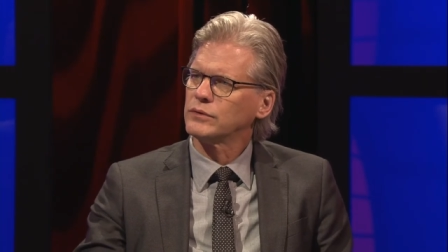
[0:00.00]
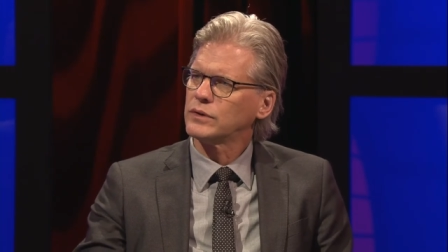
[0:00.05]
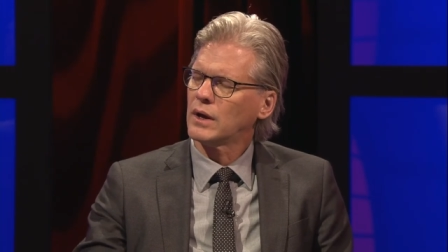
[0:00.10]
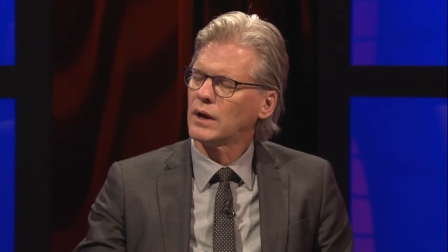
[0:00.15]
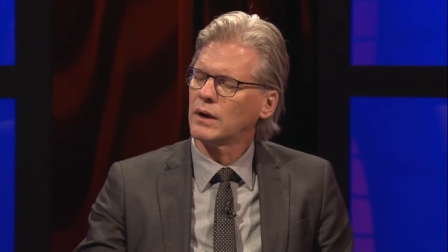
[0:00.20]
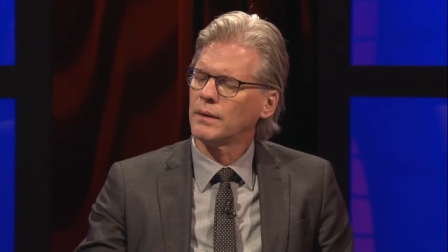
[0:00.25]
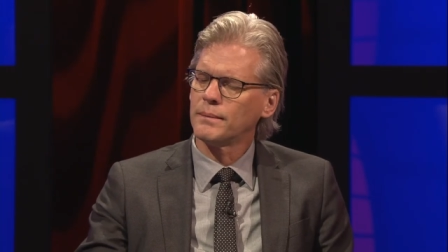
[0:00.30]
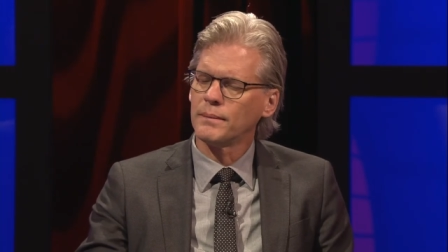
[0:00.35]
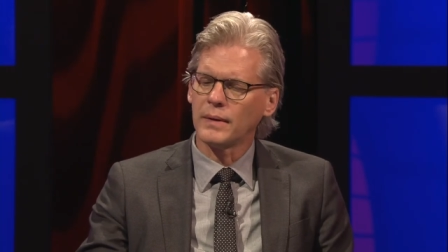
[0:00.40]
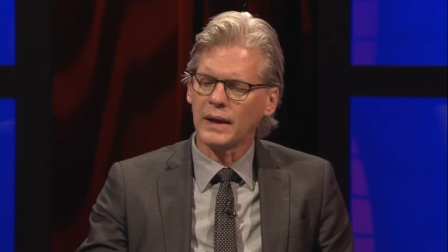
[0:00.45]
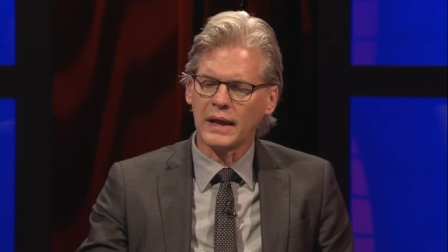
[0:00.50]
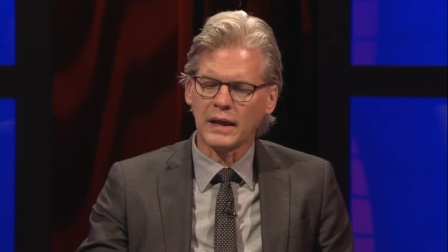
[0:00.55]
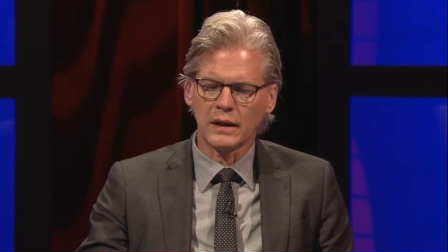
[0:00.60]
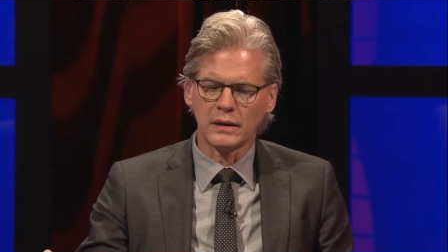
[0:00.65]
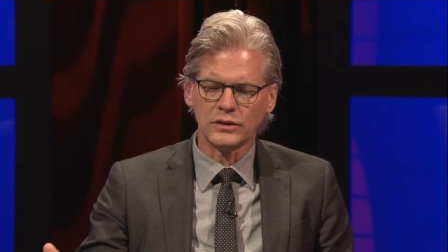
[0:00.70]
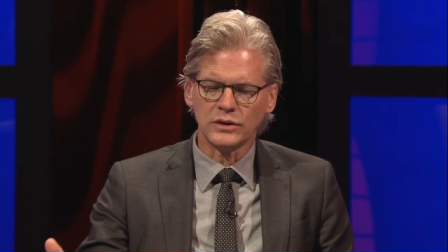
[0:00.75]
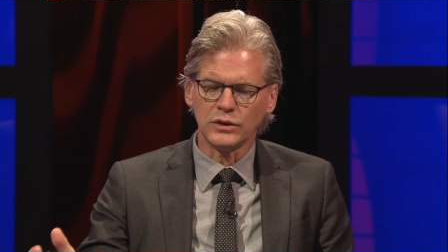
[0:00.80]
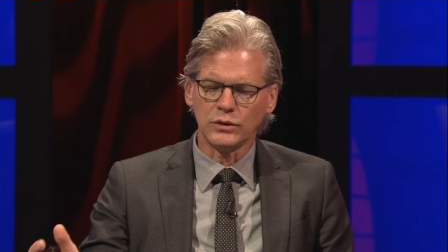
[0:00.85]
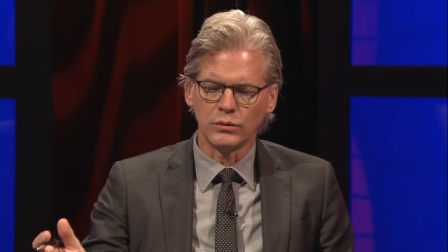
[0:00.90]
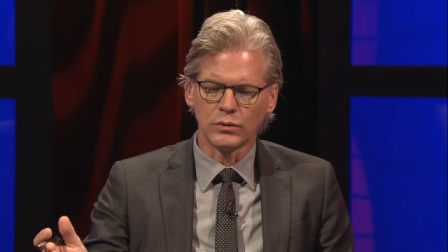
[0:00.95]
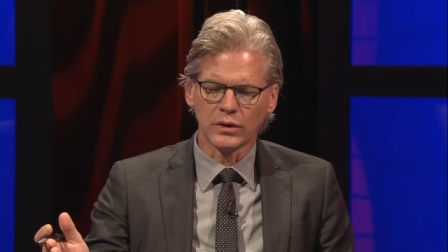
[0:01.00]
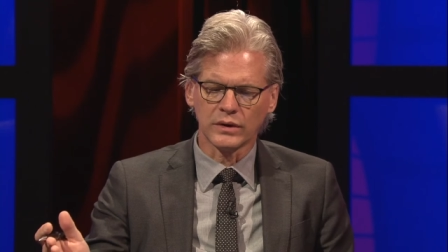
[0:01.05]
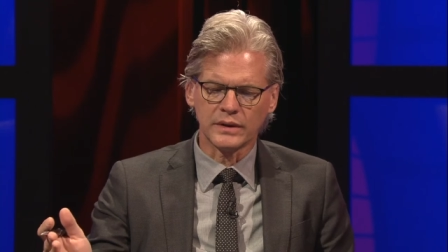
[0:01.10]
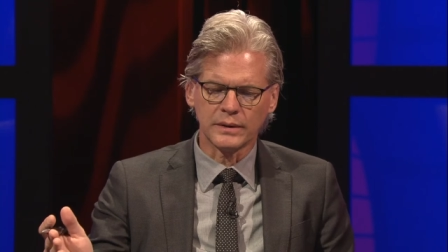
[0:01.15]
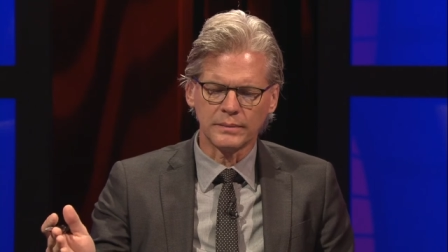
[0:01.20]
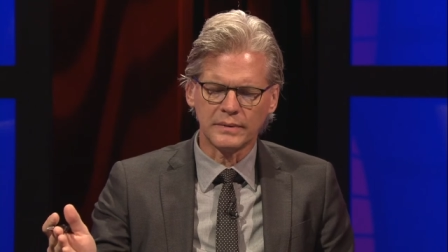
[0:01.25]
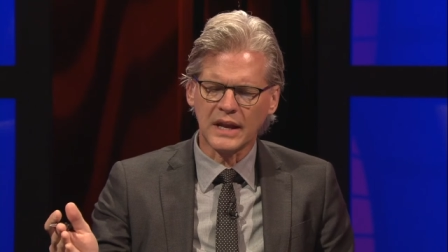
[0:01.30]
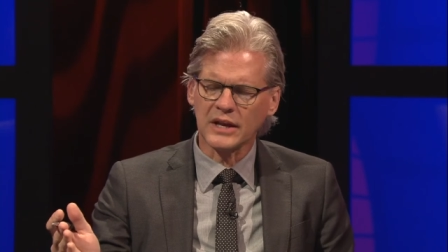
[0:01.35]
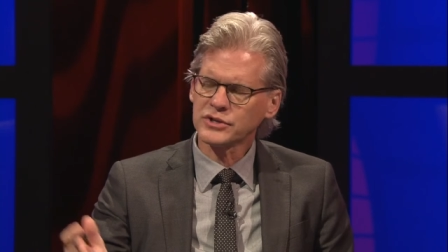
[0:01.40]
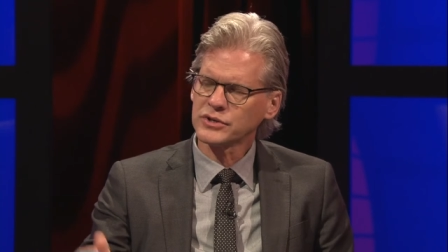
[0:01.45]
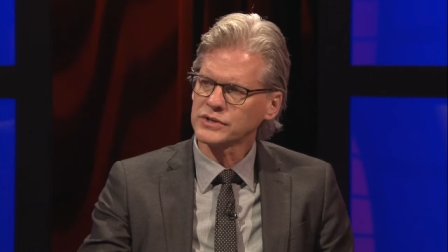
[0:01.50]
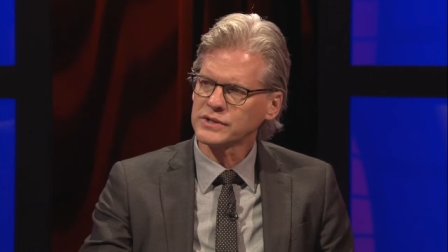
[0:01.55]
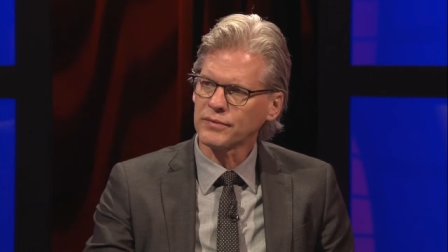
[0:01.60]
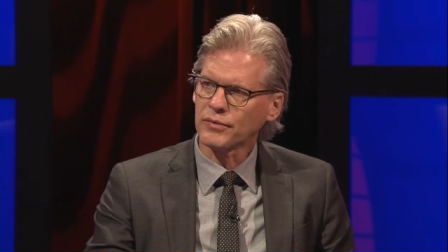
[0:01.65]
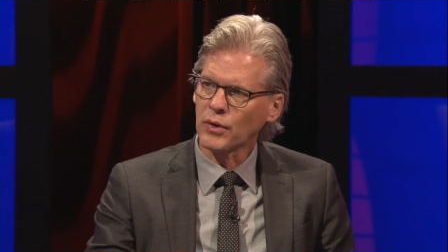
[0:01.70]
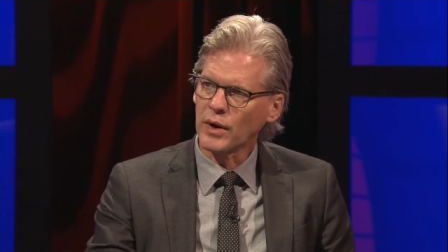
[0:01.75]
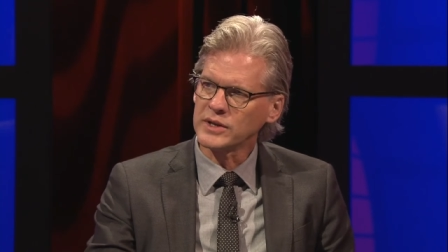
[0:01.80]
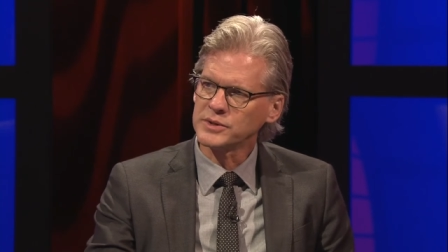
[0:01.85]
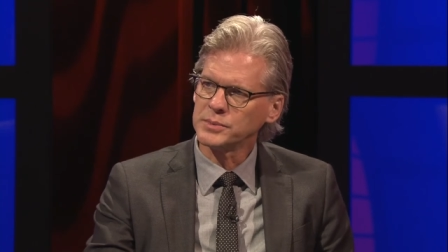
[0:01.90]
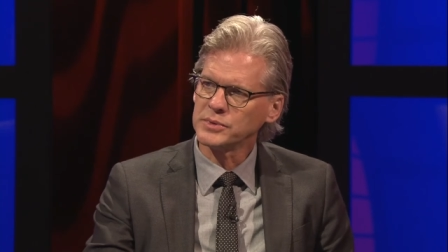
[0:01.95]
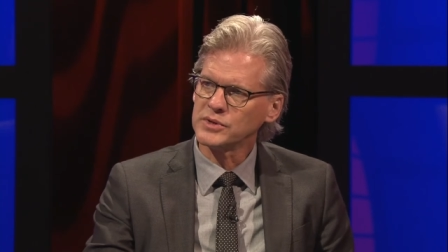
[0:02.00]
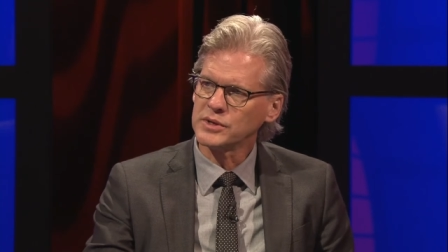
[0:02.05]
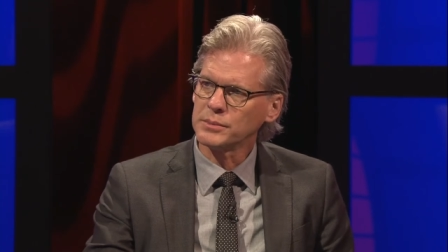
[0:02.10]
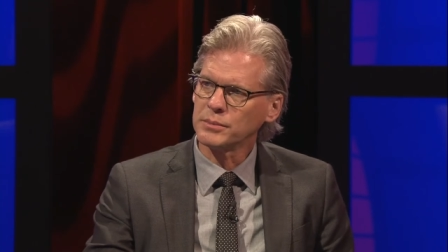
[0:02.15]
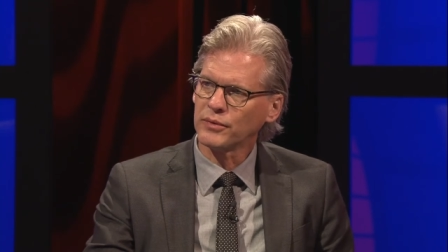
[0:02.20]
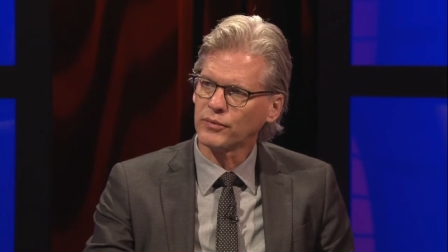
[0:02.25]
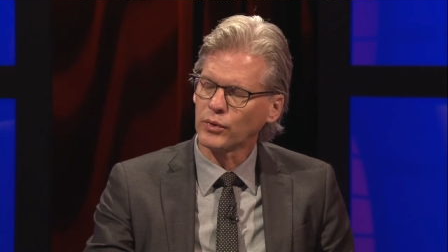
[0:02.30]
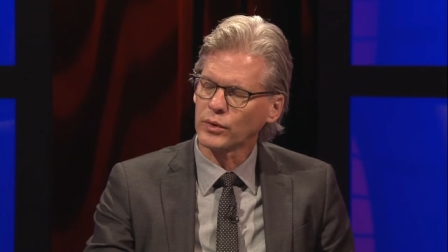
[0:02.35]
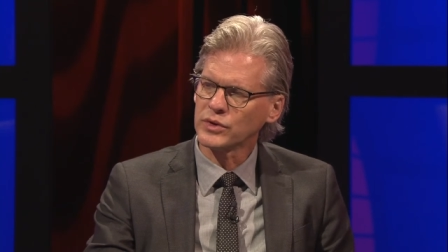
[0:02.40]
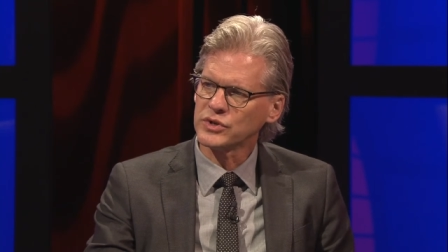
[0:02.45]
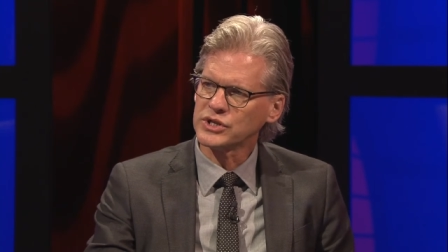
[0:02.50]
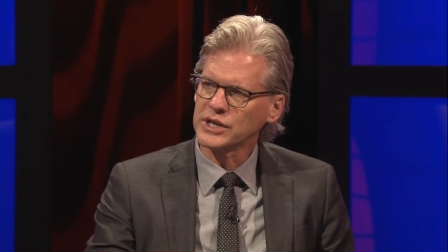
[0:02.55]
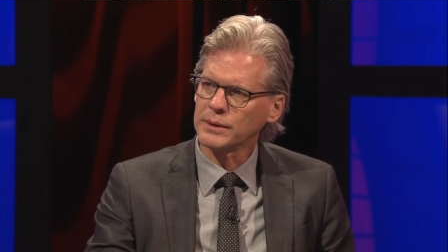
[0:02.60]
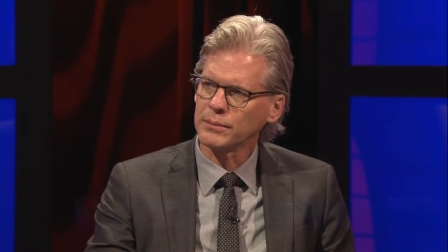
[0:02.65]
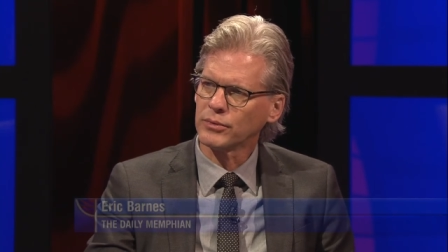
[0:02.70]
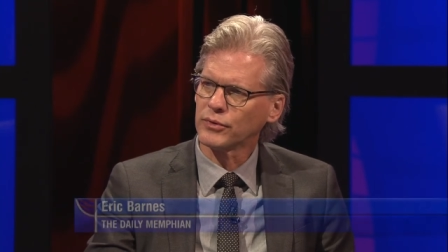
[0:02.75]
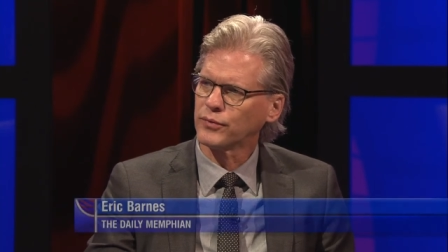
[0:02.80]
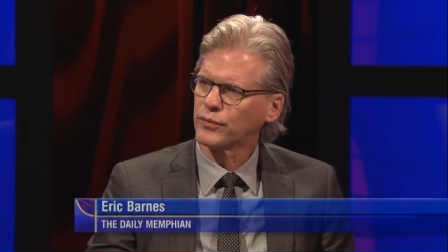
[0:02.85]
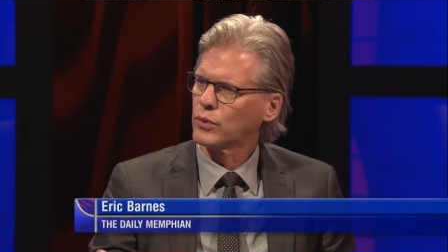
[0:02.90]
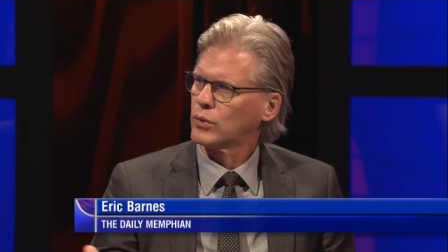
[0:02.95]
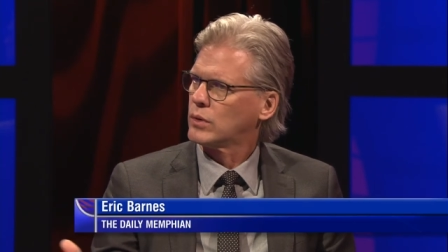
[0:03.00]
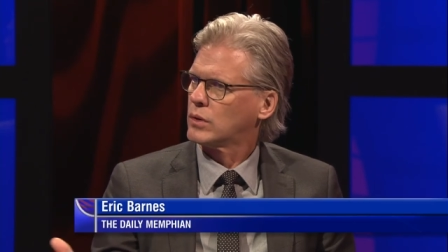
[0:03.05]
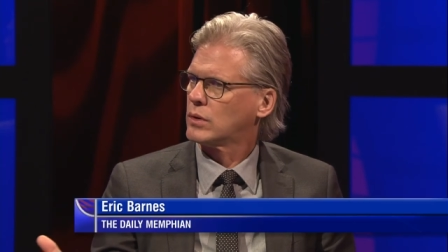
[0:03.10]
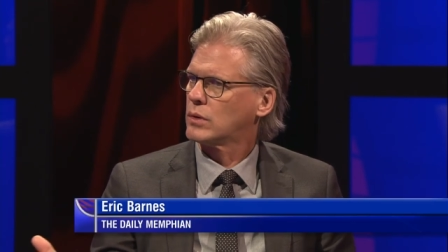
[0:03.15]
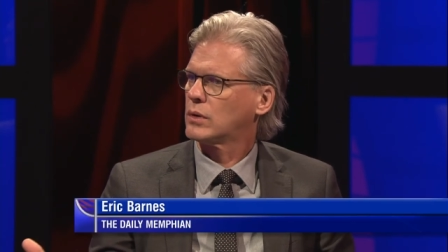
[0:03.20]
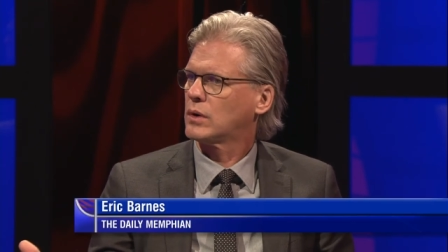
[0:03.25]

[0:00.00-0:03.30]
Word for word: Um, and you were at the National Civil Rights Museum before the chamber for